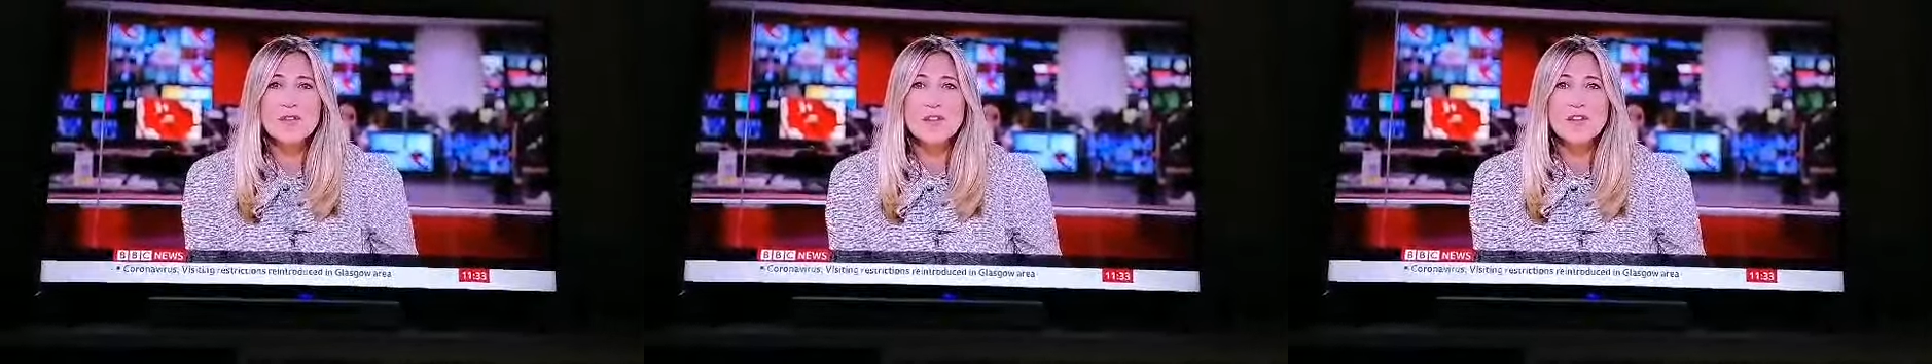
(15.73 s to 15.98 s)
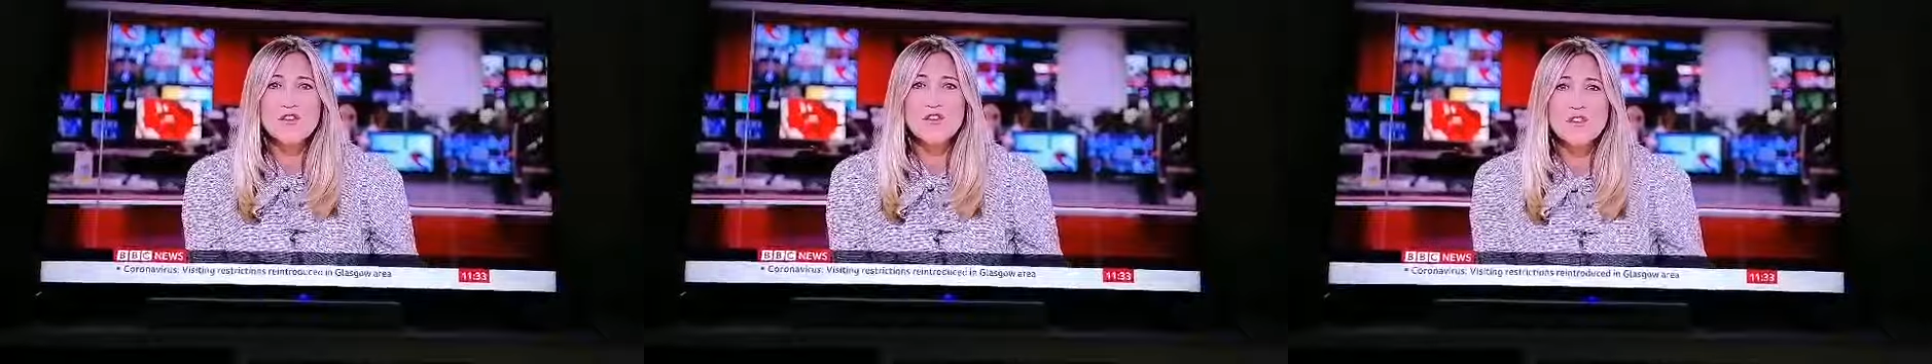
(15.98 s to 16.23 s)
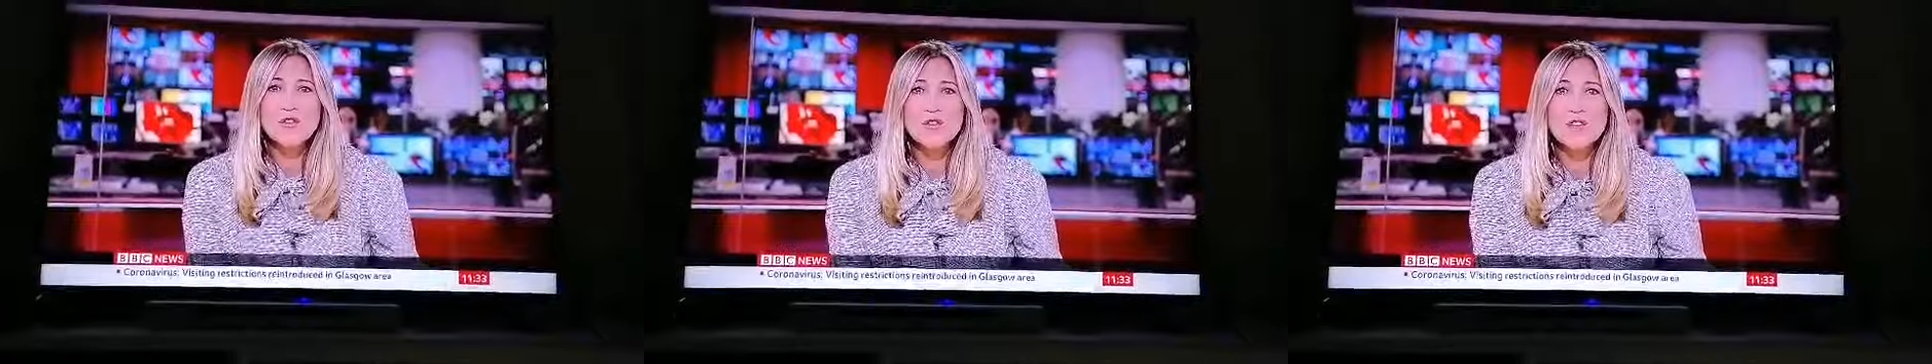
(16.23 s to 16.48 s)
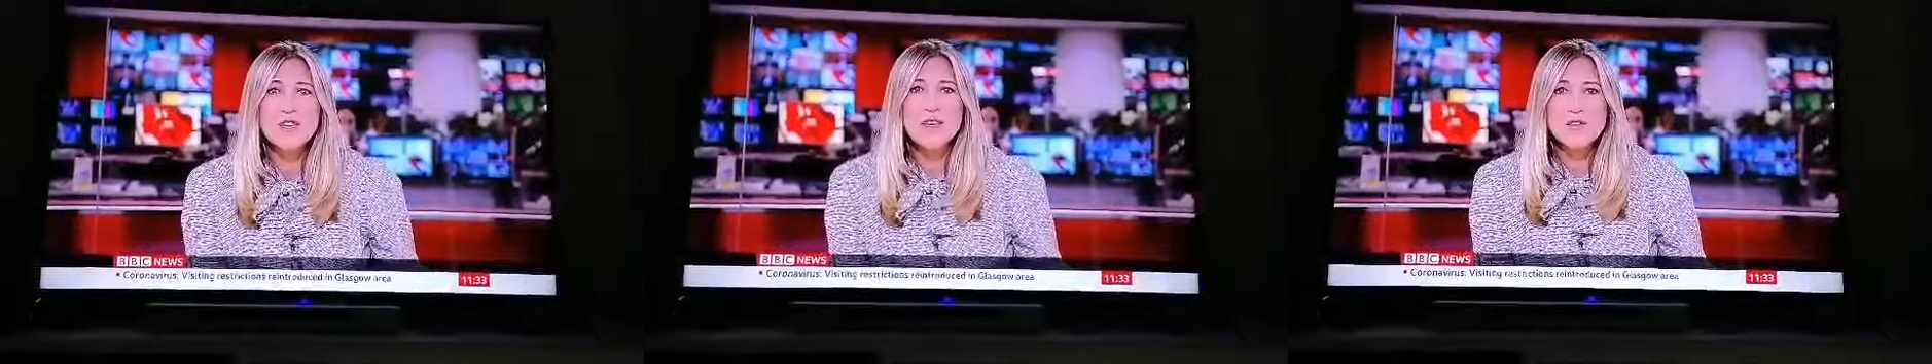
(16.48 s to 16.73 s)
of other
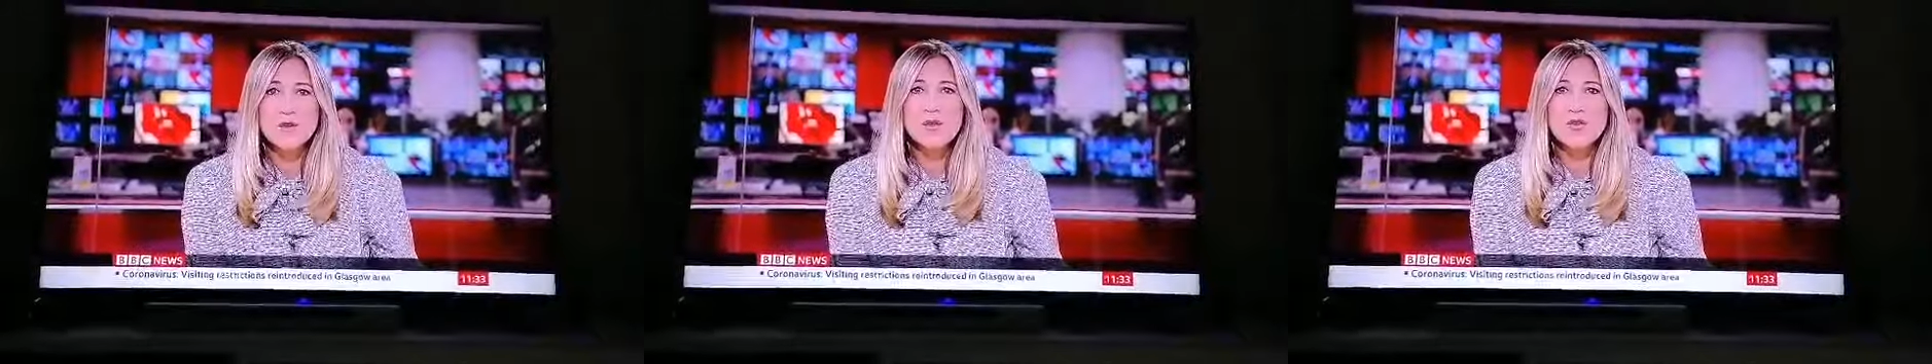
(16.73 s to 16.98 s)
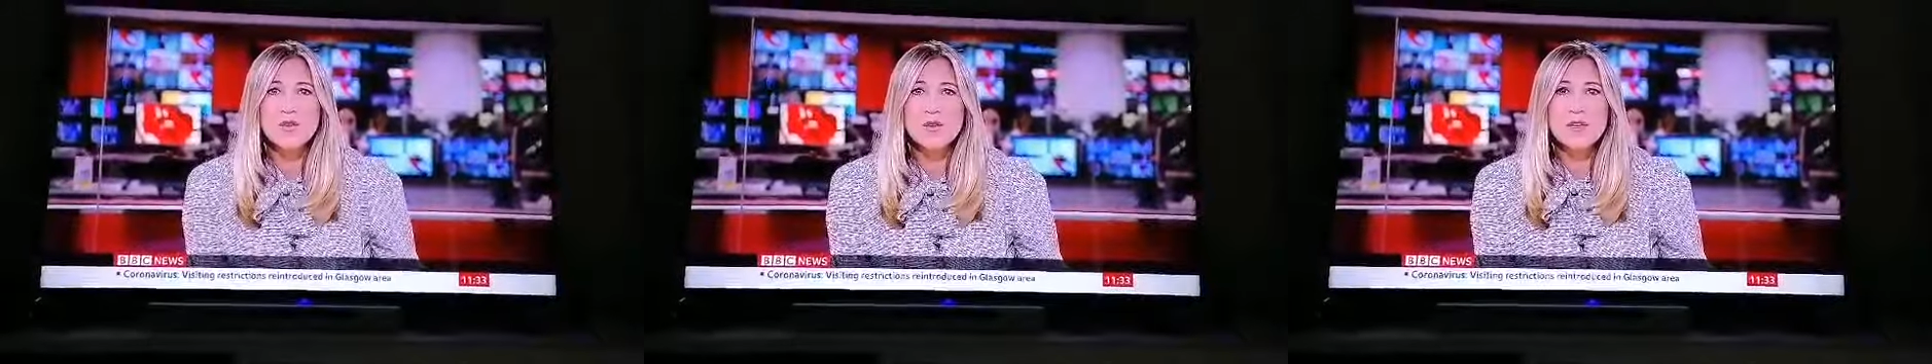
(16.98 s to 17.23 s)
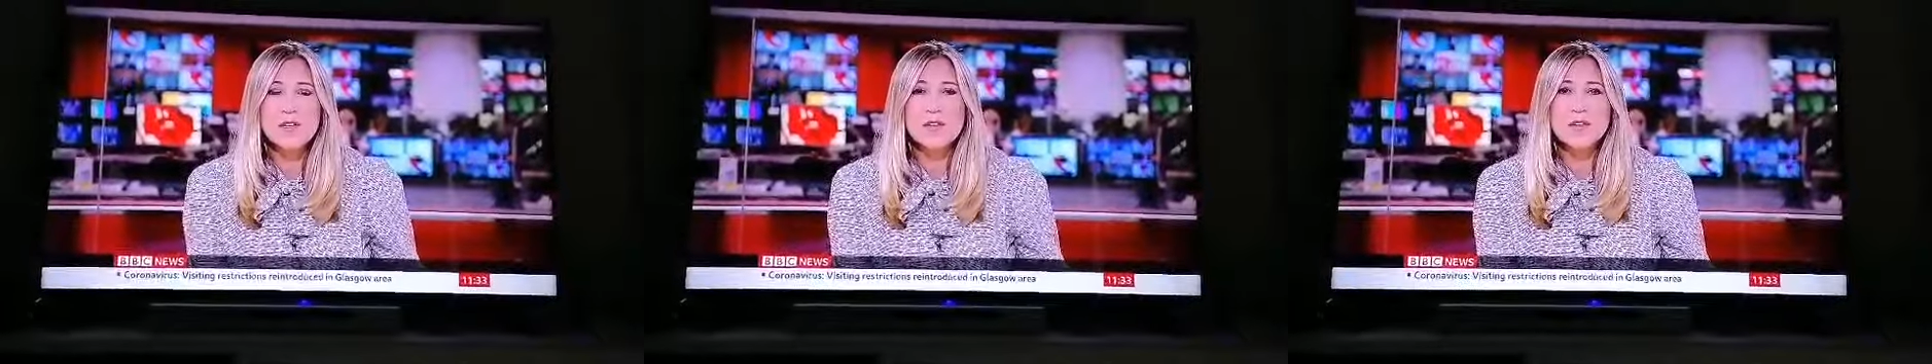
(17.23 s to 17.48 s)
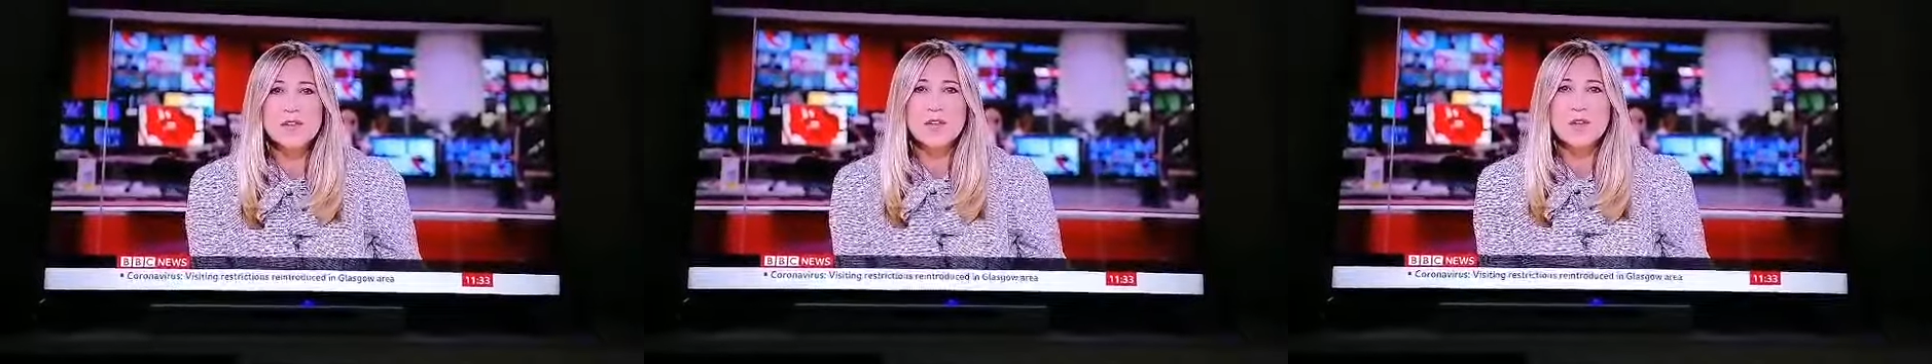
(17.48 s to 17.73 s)
children. Let's talk to clinical